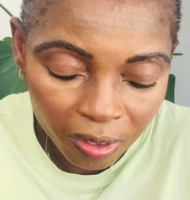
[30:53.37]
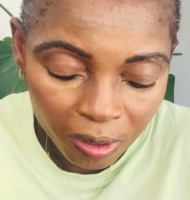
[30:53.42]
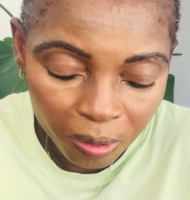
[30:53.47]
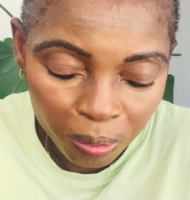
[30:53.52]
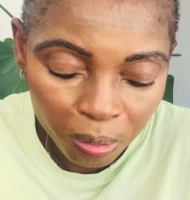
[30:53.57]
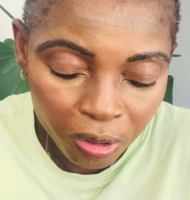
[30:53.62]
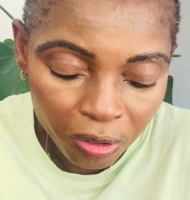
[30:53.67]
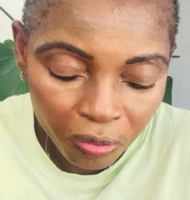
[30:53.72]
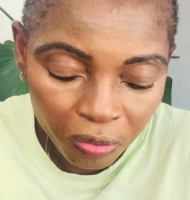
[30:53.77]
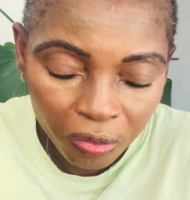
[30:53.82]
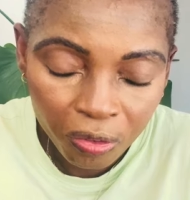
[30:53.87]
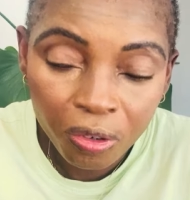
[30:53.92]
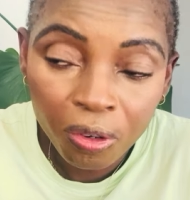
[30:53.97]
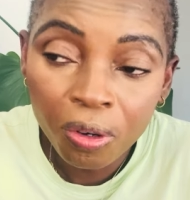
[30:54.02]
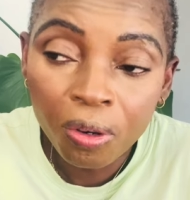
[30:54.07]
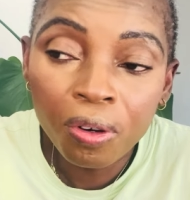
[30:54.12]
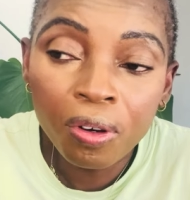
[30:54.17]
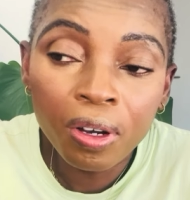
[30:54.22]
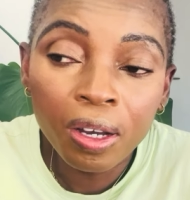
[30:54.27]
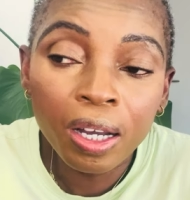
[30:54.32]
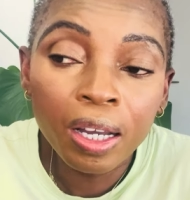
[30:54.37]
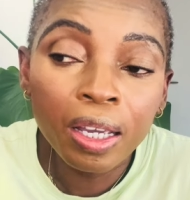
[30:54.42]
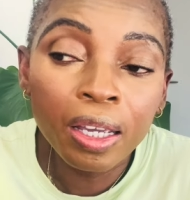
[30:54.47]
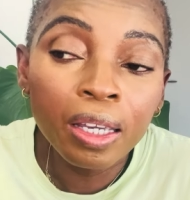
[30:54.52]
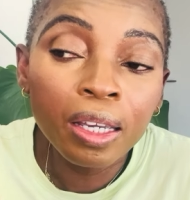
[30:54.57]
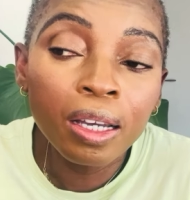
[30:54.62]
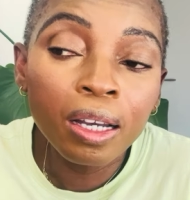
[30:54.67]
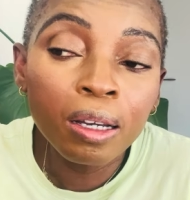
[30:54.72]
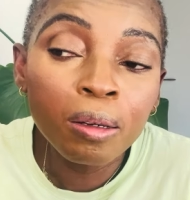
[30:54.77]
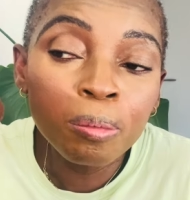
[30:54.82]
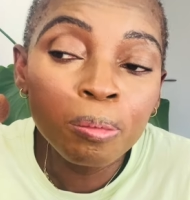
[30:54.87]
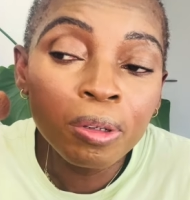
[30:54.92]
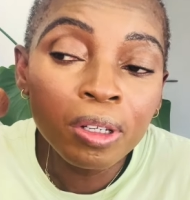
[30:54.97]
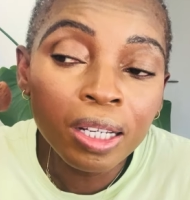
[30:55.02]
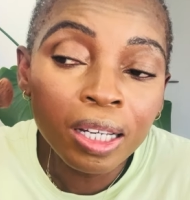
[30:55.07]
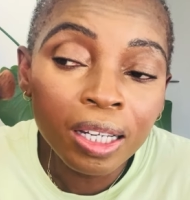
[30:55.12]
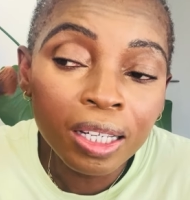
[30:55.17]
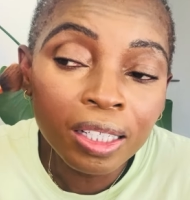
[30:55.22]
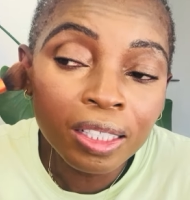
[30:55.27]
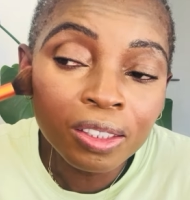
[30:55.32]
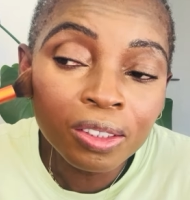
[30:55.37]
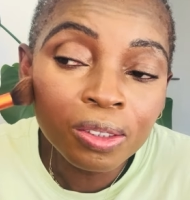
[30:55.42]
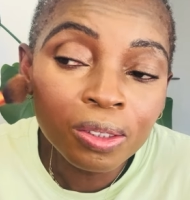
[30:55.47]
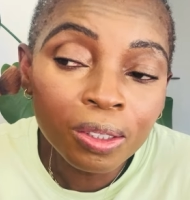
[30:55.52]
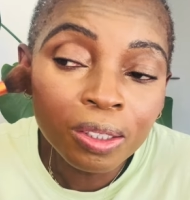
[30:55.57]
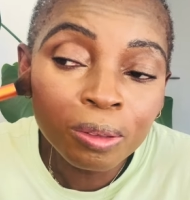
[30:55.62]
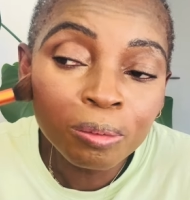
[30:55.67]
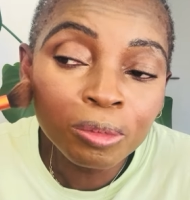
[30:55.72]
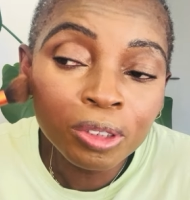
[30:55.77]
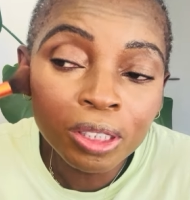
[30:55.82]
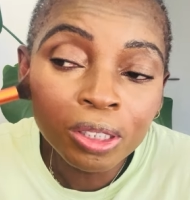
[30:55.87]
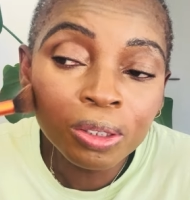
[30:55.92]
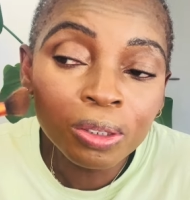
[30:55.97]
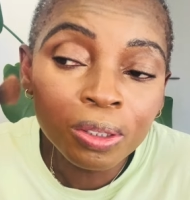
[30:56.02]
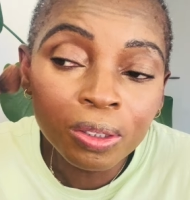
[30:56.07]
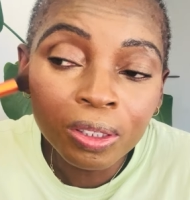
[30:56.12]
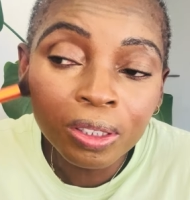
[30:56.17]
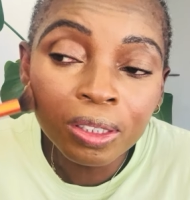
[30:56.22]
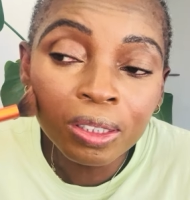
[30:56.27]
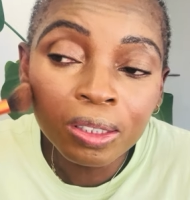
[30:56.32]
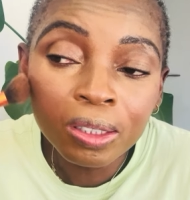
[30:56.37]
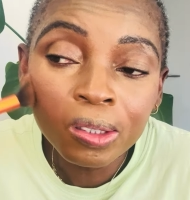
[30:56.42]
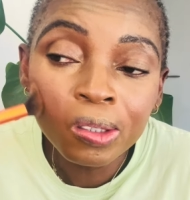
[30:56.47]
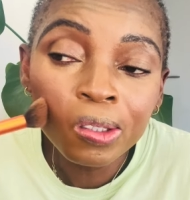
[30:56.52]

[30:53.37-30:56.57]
before I apply. So I'm just gonna